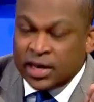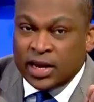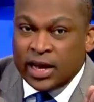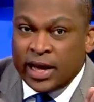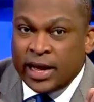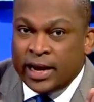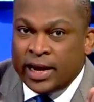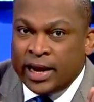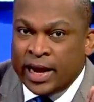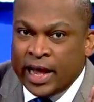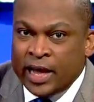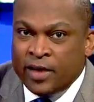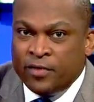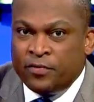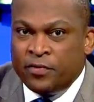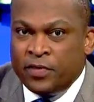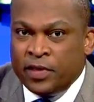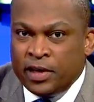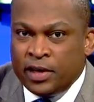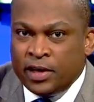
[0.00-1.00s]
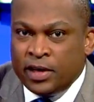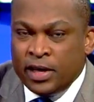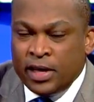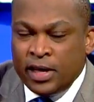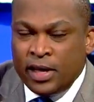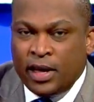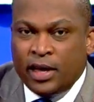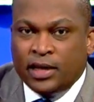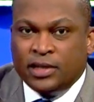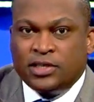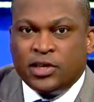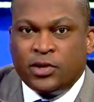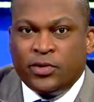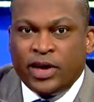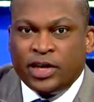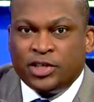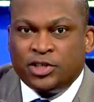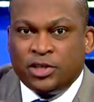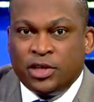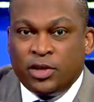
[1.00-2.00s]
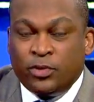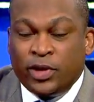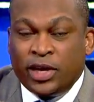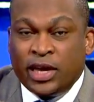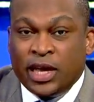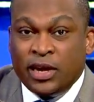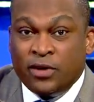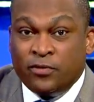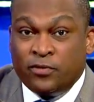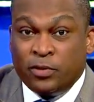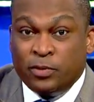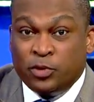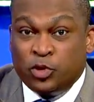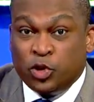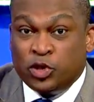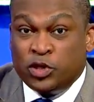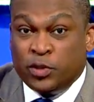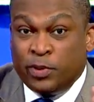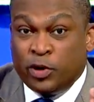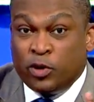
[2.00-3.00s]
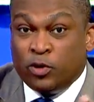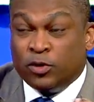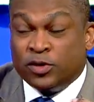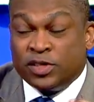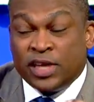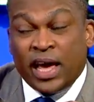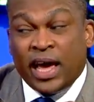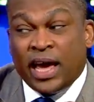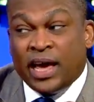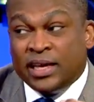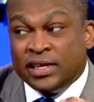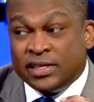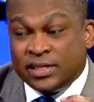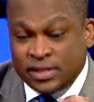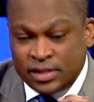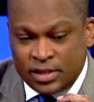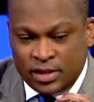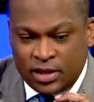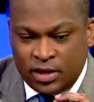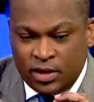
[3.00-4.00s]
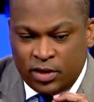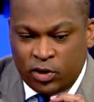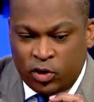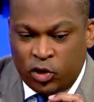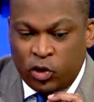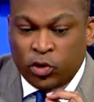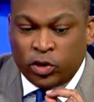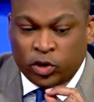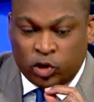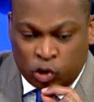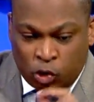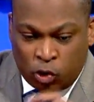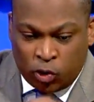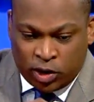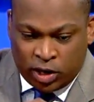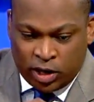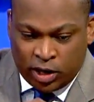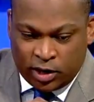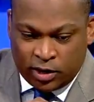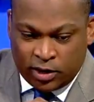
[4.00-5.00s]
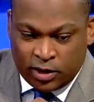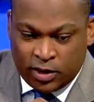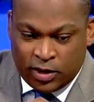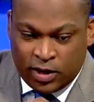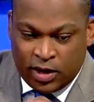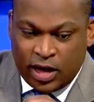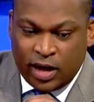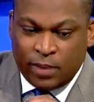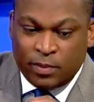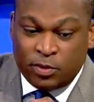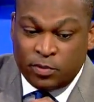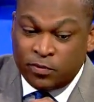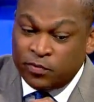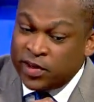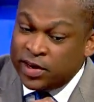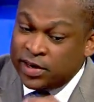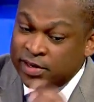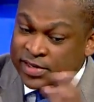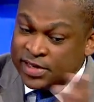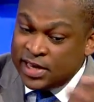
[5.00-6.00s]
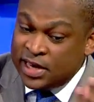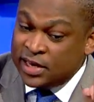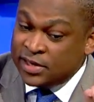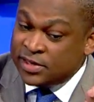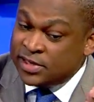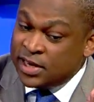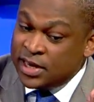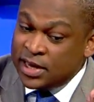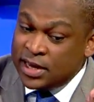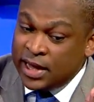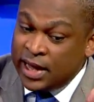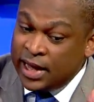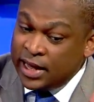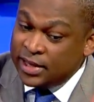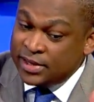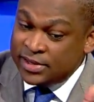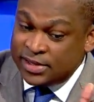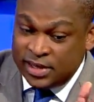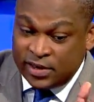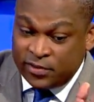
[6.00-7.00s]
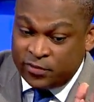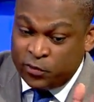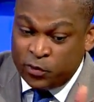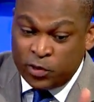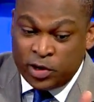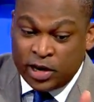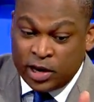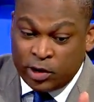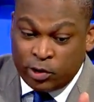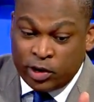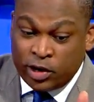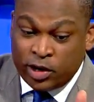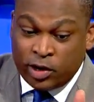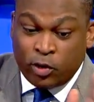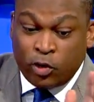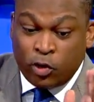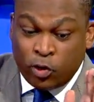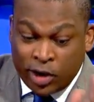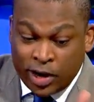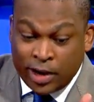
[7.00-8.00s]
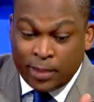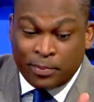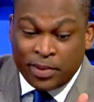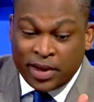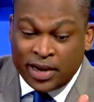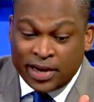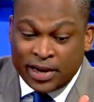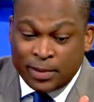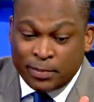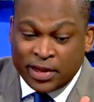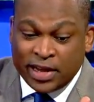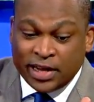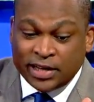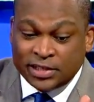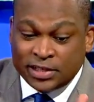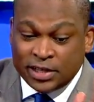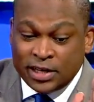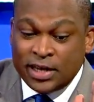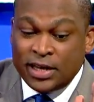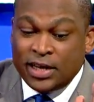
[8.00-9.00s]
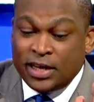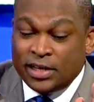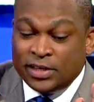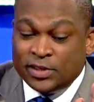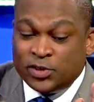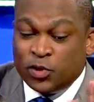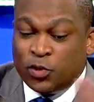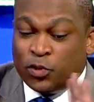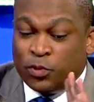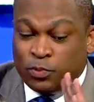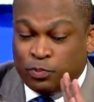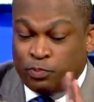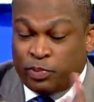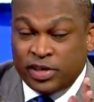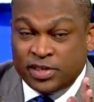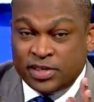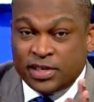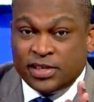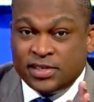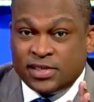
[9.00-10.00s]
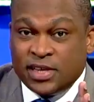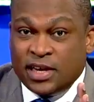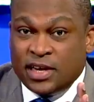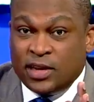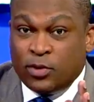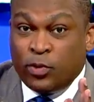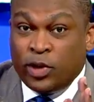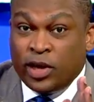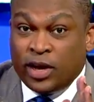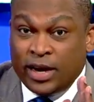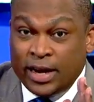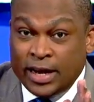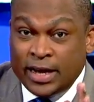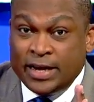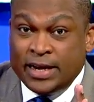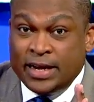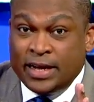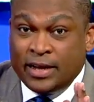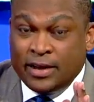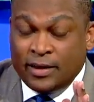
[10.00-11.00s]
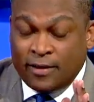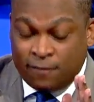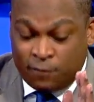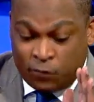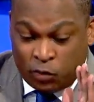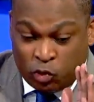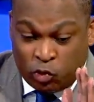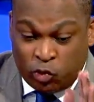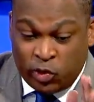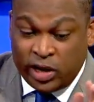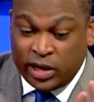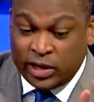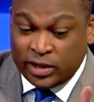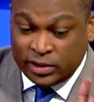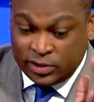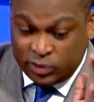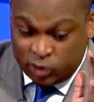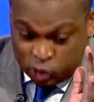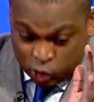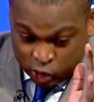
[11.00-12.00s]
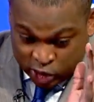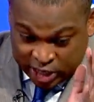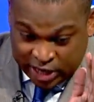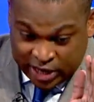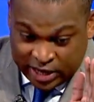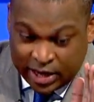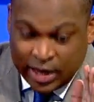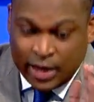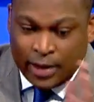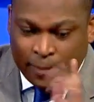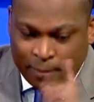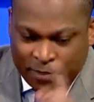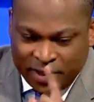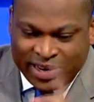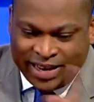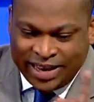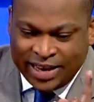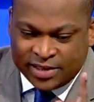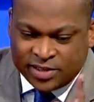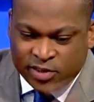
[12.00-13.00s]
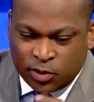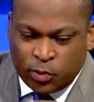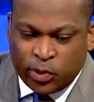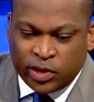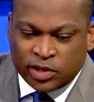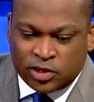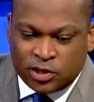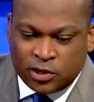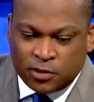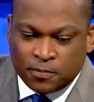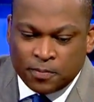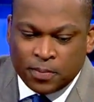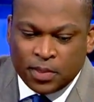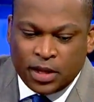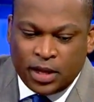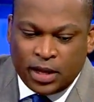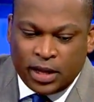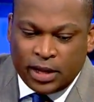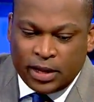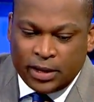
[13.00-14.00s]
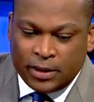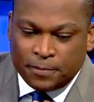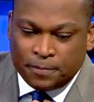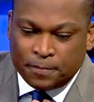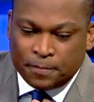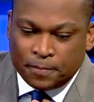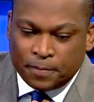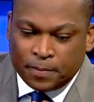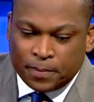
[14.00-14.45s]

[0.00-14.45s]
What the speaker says: and I love the interaction that we're getting from Twitter, because as you are talking, I mean, Umfani Sen is saying, "Hi, siyafunda, we're so basically saying that we are learning for real today. But here's a question. There